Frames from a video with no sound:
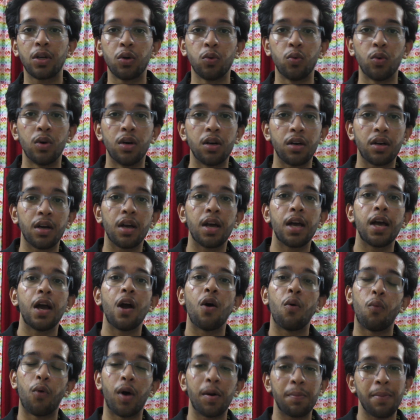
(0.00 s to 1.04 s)
to work,
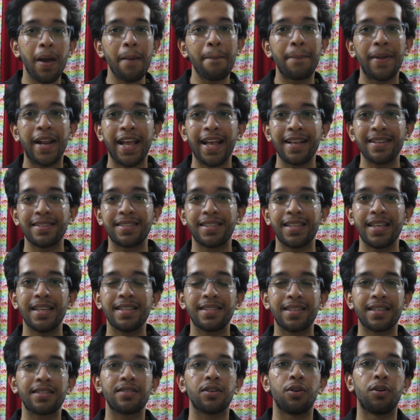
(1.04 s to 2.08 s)
what my brain
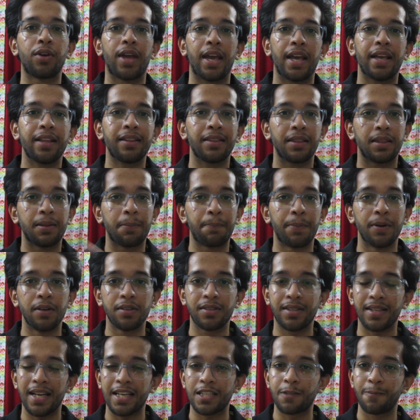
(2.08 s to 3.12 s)
sees is, okay, the
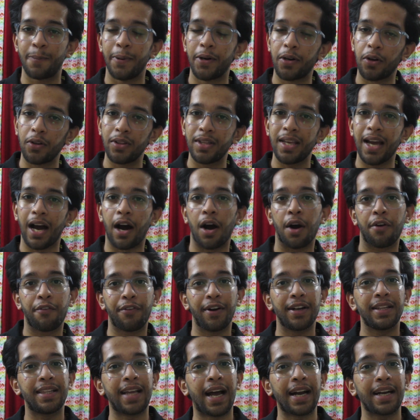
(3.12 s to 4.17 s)
person has put on the
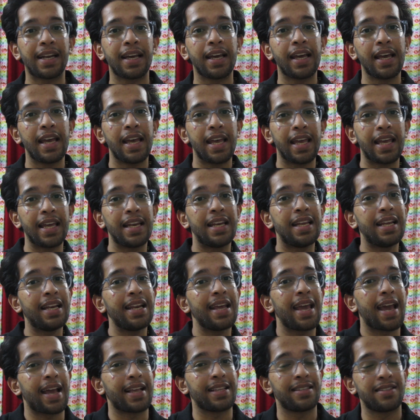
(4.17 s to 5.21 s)
outfit that he
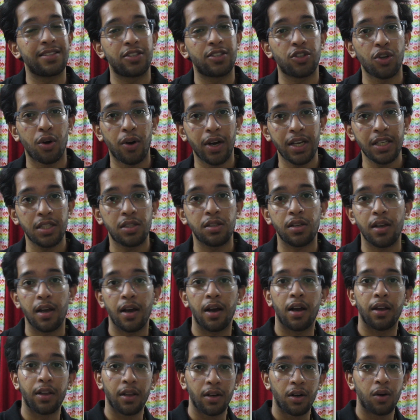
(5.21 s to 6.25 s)
really enjoys,
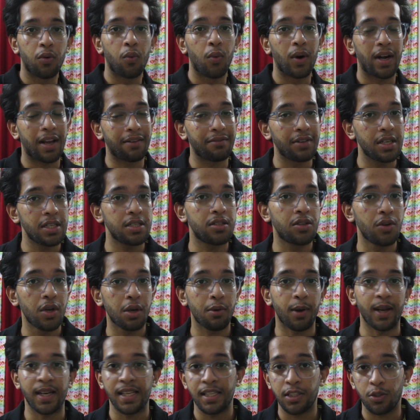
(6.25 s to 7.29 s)
whatever he's doing
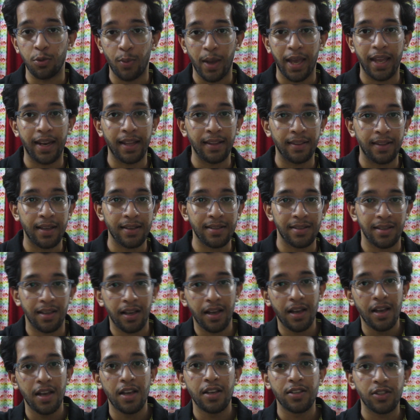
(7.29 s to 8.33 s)
when he's wearing this.
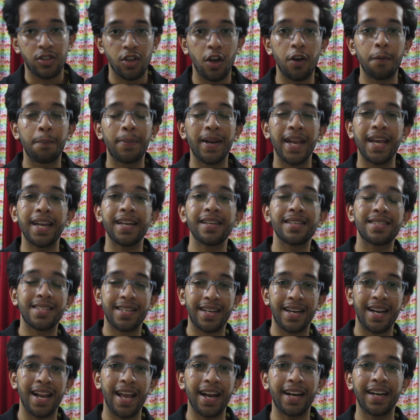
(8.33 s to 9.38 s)
So your brain is
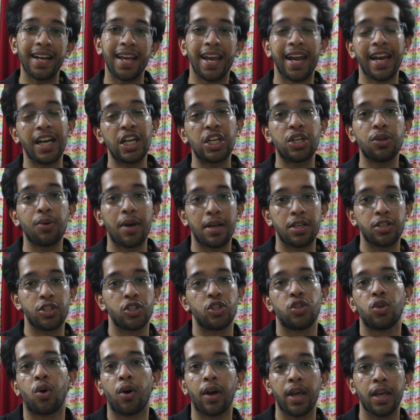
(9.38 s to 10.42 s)
tricked into
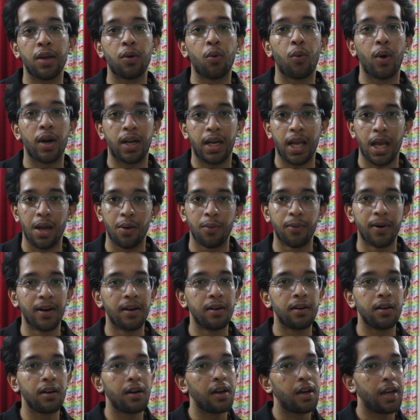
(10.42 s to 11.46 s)
enjoying
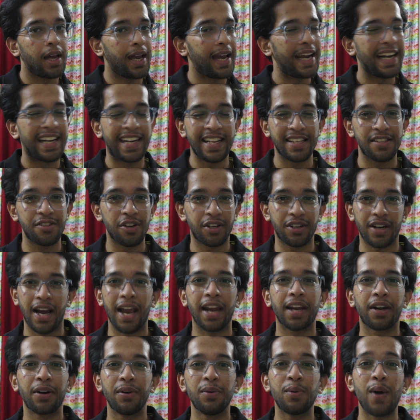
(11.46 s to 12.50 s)
whatever it is you're
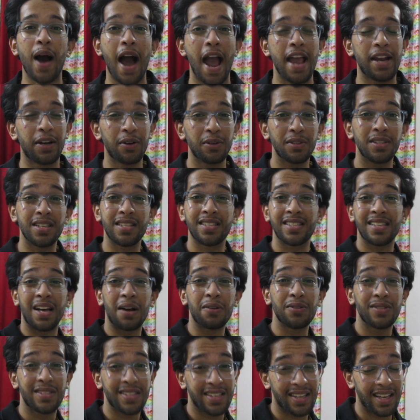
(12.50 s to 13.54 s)
trying to do. I know this
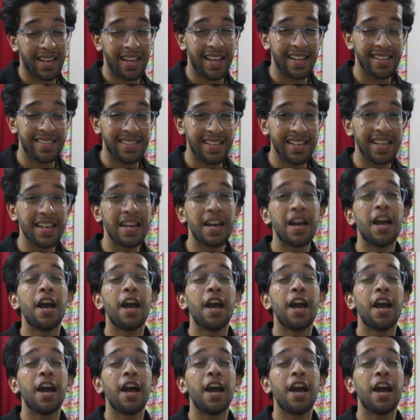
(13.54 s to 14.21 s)
sounds crazy,